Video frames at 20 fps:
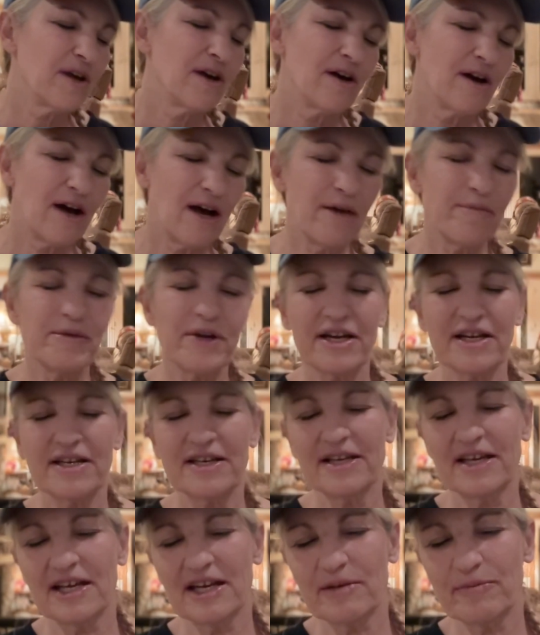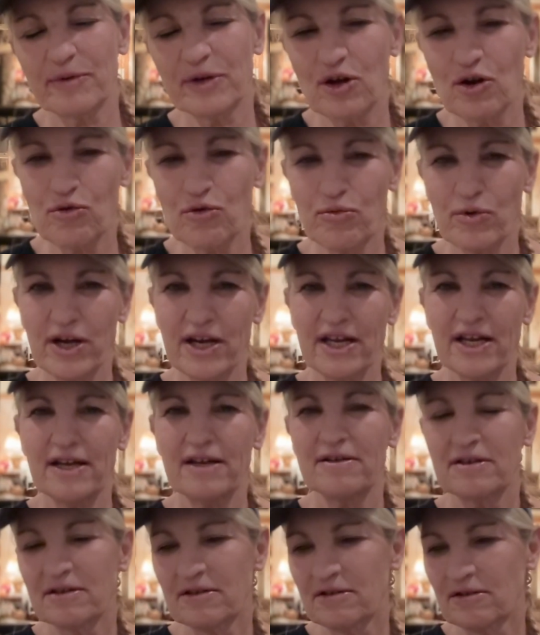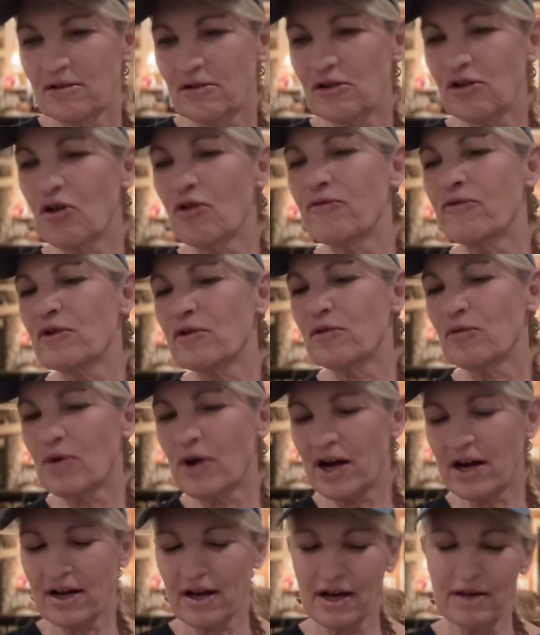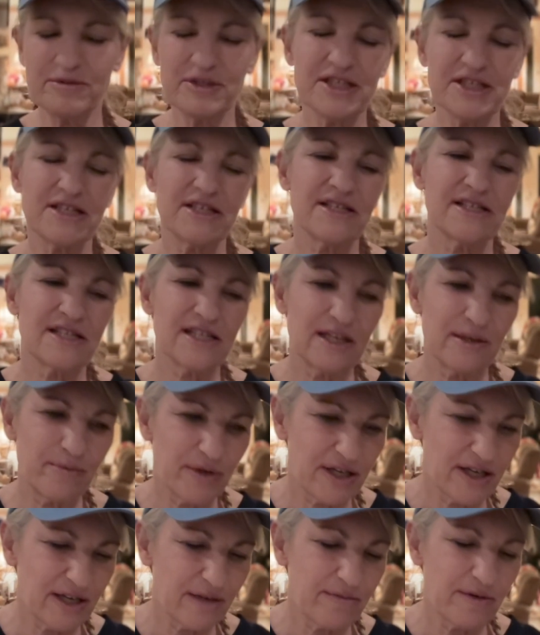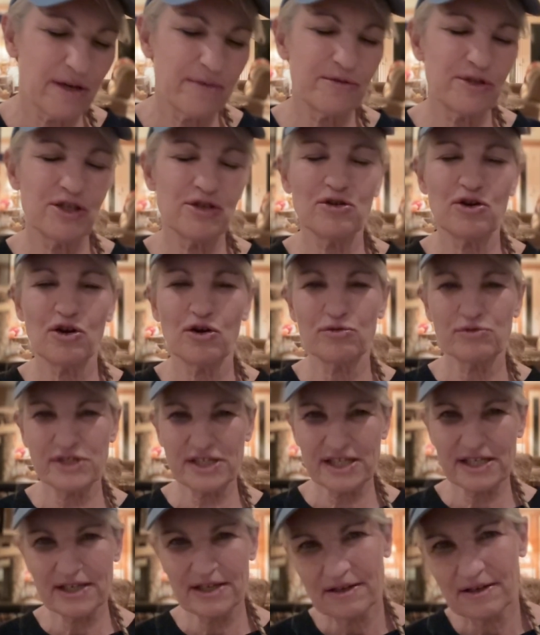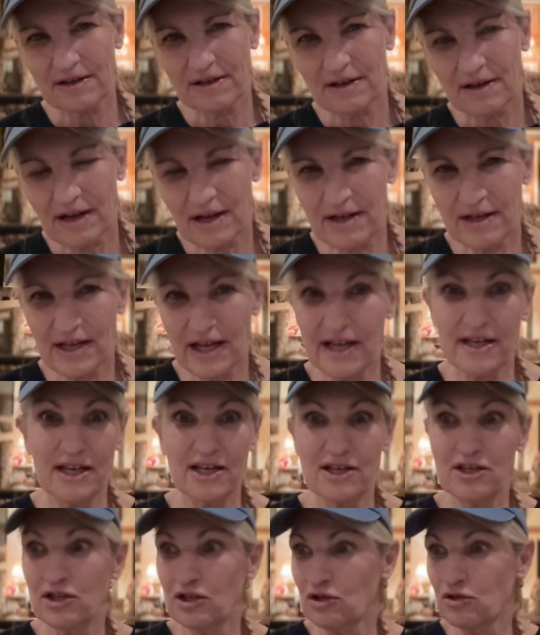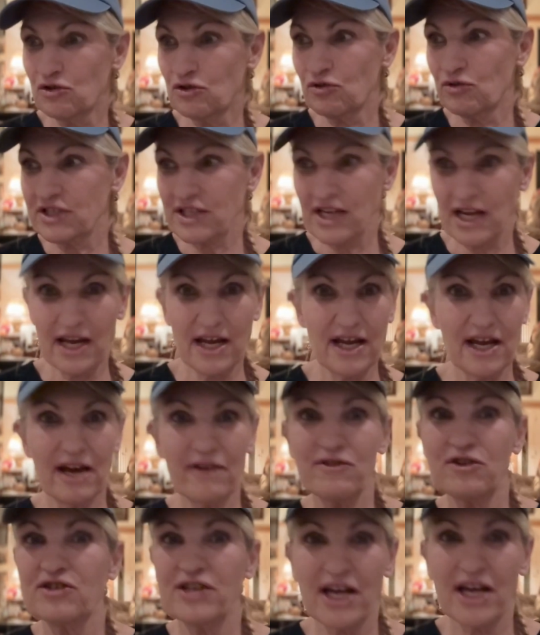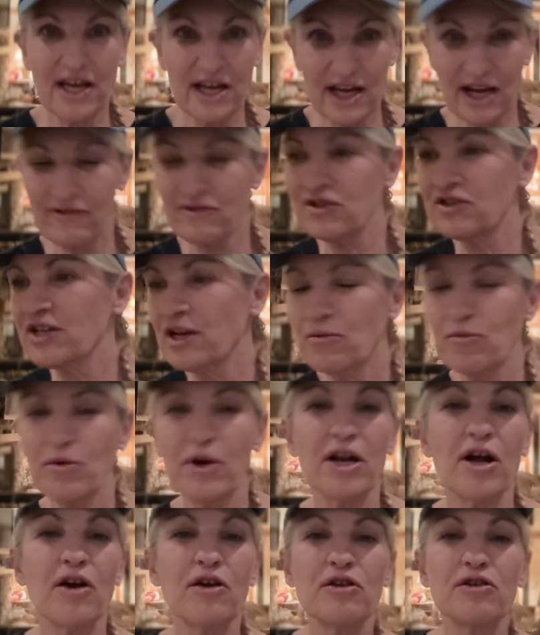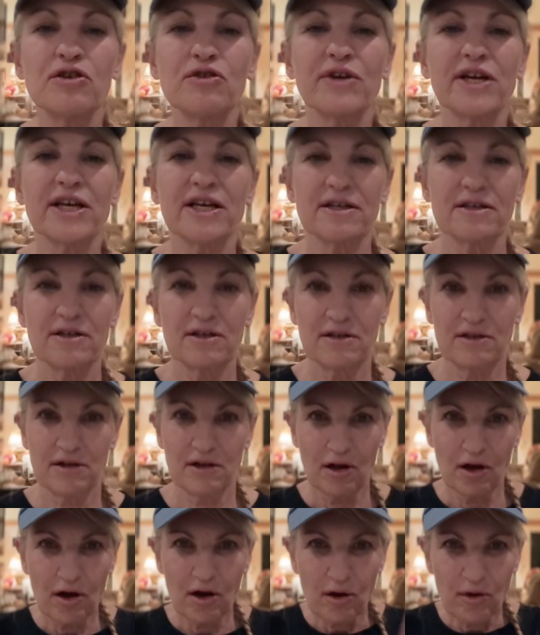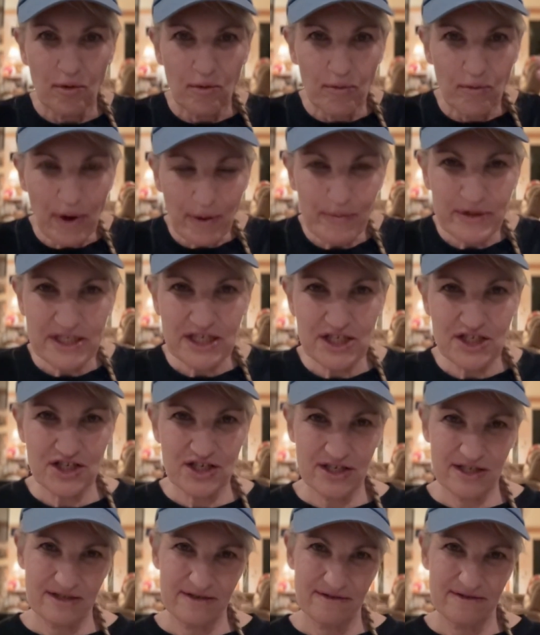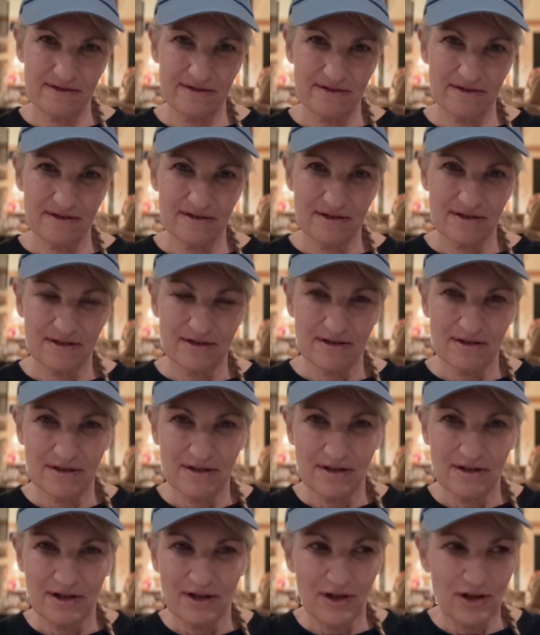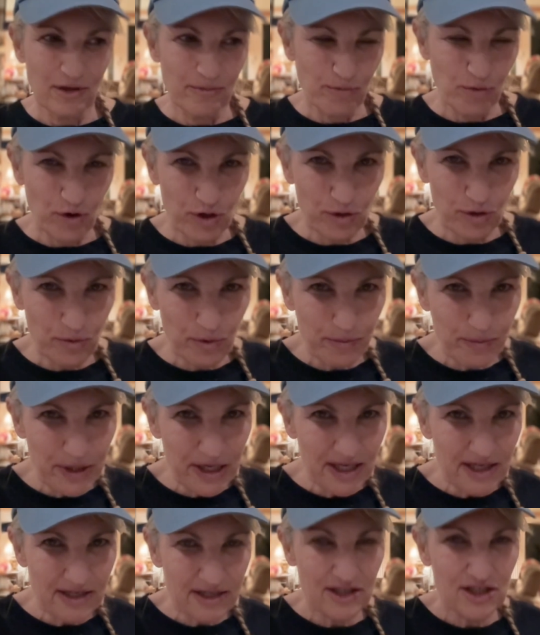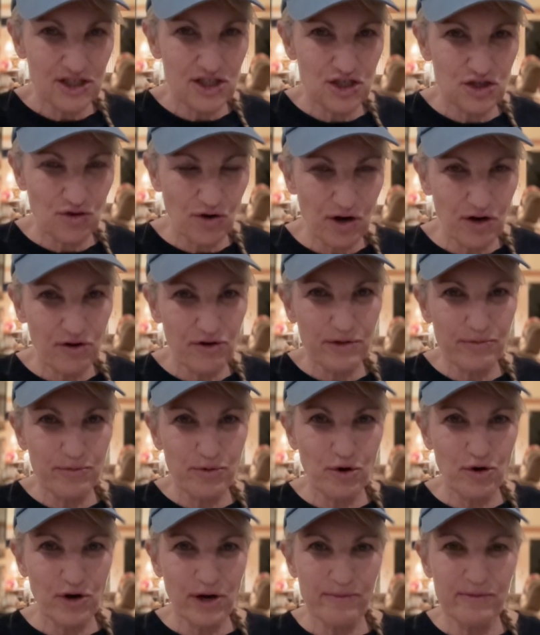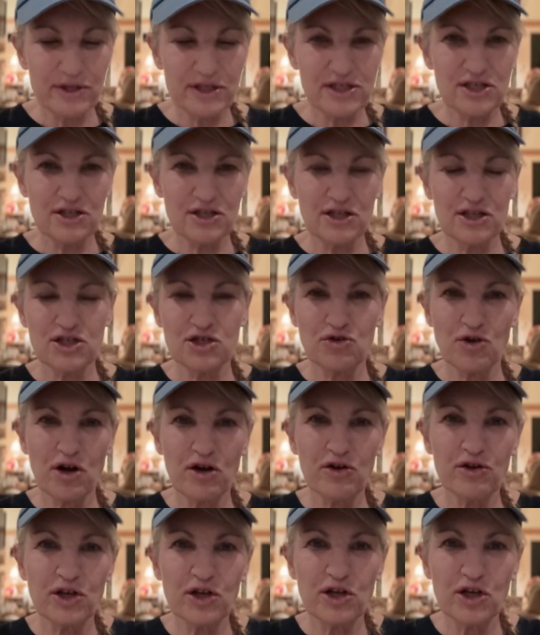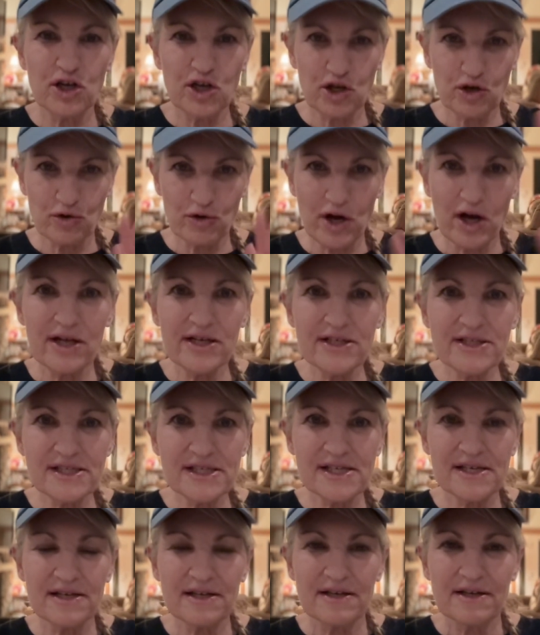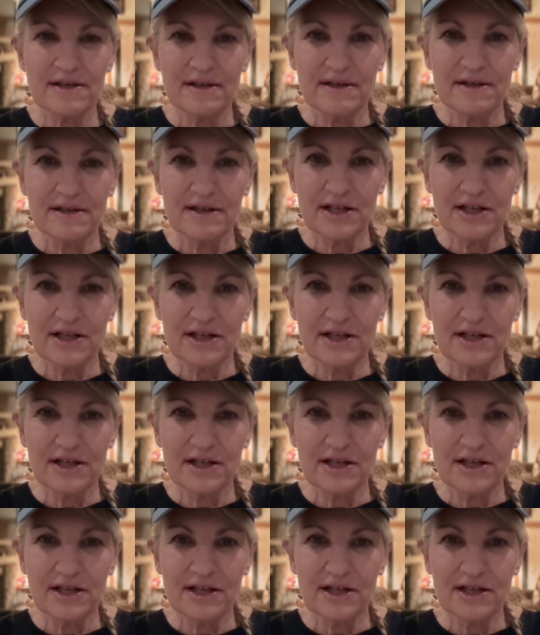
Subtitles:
I'm not going to get up and go running or go for a walk. I'm just going to sleep in. I'm too cozy. And then you do it day after day after day. What are you doing? Repetition. The more you repeat, the stronger the program, the stronger the neurons, the